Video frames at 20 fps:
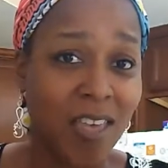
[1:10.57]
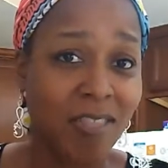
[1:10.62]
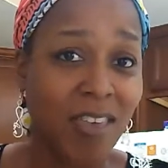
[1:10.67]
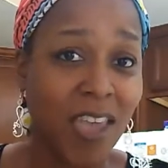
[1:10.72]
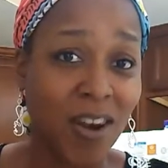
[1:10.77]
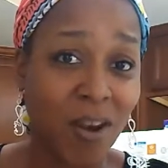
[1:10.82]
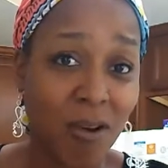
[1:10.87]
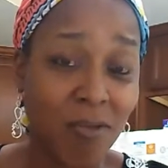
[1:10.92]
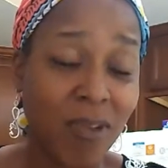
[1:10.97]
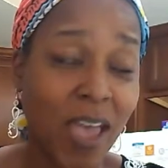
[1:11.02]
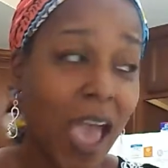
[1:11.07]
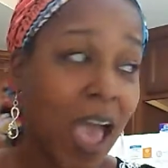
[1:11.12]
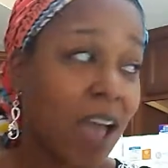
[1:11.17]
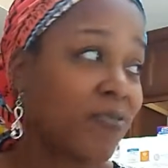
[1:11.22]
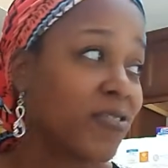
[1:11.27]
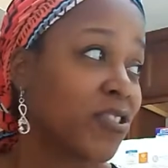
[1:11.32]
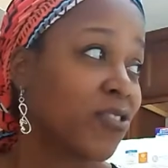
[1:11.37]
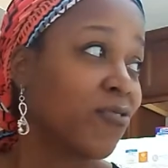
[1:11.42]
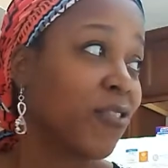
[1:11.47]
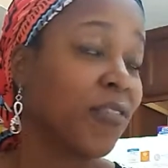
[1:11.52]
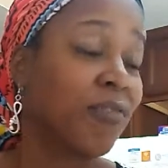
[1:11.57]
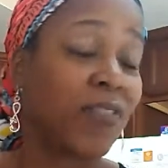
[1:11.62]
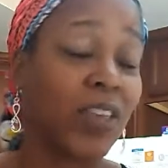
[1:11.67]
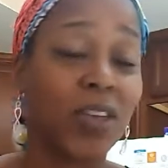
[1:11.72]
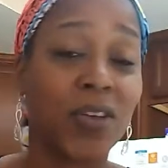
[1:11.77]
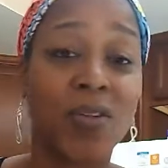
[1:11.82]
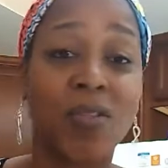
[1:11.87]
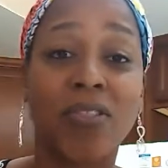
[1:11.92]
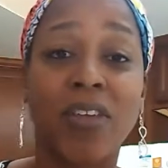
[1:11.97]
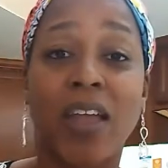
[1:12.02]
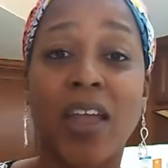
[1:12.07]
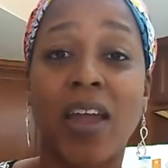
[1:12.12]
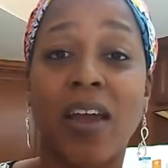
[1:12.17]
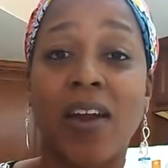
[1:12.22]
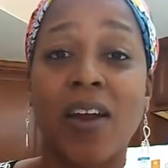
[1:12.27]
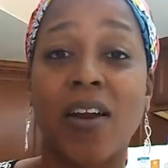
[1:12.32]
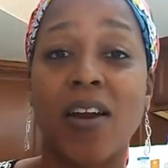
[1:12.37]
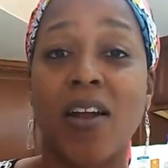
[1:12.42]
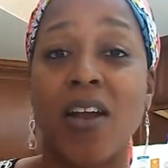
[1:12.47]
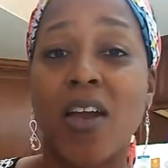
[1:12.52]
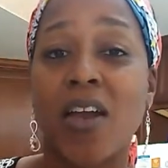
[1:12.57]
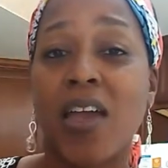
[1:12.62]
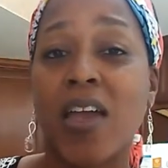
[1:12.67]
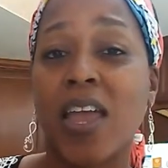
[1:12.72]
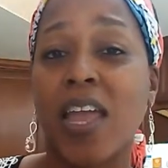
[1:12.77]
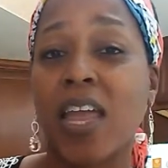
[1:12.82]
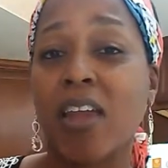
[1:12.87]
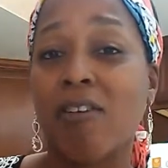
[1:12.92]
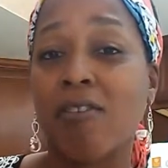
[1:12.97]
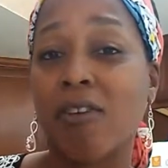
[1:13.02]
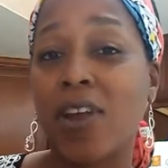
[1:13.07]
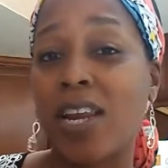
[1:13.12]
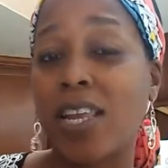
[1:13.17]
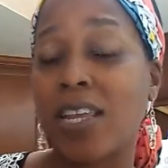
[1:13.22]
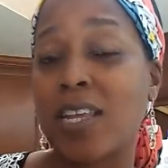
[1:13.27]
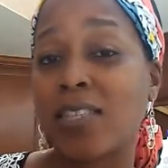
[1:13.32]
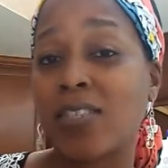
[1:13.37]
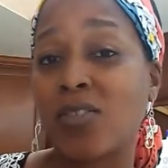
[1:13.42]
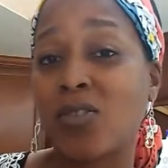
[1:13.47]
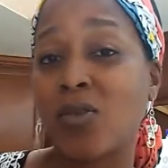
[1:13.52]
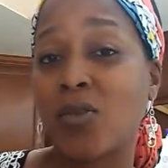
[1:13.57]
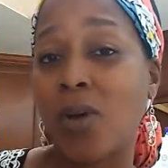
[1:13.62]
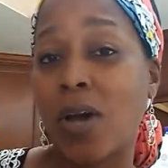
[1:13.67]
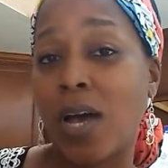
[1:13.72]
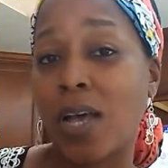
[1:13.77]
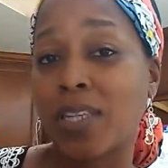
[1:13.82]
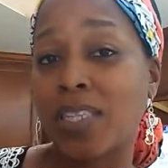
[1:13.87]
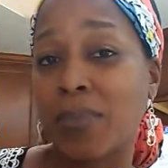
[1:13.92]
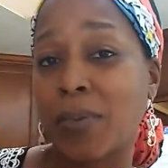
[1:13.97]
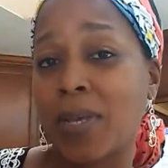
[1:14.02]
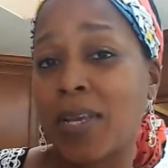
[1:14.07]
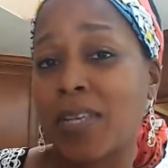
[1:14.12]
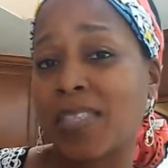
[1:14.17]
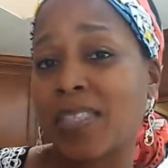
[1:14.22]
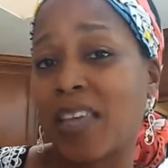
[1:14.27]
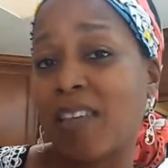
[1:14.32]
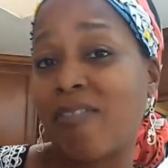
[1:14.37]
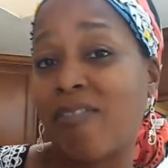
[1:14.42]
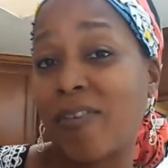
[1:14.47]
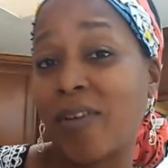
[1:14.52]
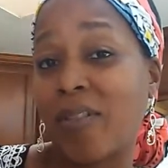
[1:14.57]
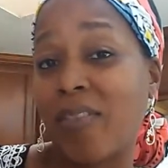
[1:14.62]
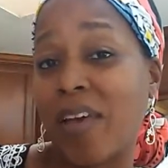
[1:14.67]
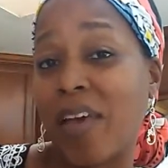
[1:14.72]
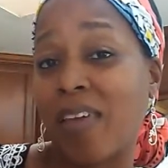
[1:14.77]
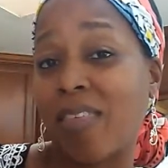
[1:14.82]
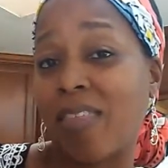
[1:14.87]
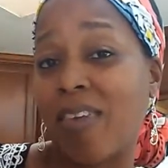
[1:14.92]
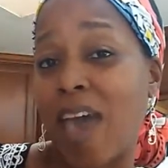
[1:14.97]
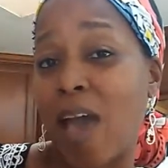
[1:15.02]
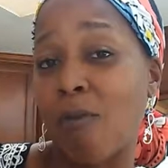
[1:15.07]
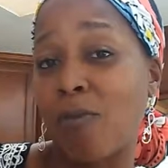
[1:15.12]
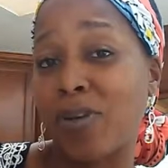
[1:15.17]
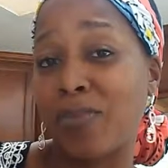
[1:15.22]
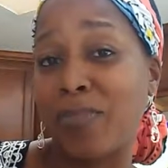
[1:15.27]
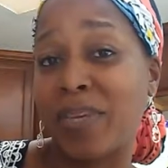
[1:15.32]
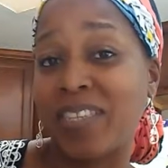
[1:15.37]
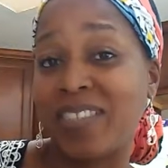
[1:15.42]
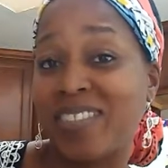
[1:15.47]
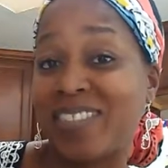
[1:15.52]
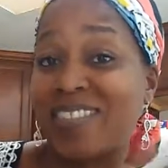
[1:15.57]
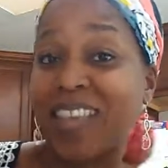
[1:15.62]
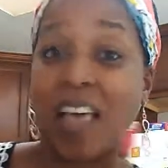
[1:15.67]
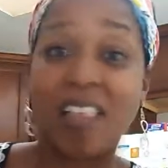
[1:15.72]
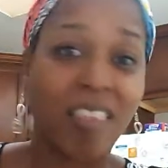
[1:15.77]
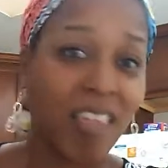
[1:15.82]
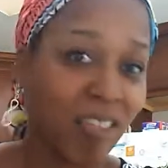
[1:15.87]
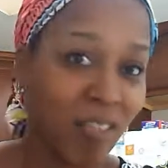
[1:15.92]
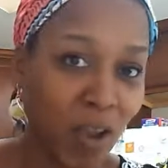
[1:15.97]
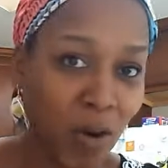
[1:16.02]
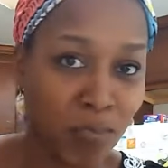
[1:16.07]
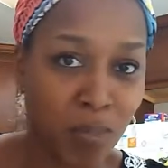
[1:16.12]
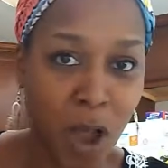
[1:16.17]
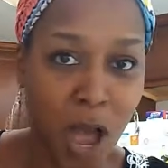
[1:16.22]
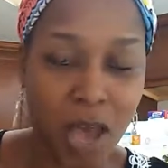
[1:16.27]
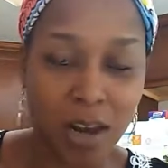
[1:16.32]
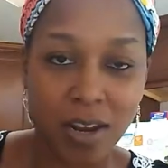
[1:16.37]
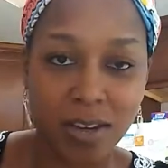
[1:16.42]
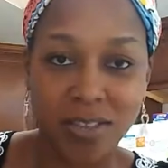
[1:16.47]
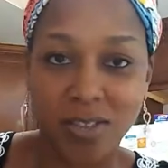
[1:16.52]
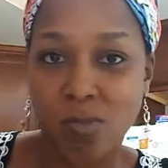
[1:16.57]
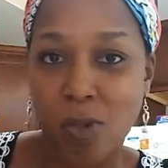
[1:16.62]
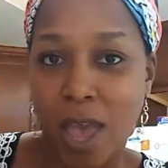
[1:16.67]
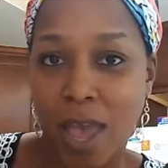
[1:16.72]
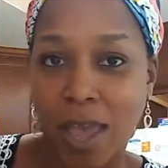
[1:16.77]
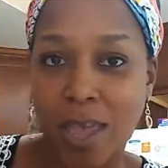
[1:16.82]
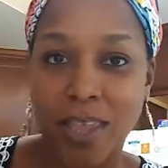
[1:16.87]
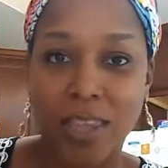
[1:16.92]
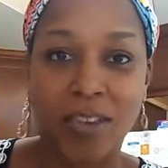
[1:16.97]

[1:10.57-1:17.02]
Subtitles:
they don't have to reveal their ingredients to us because they feel like that would be selling their product away.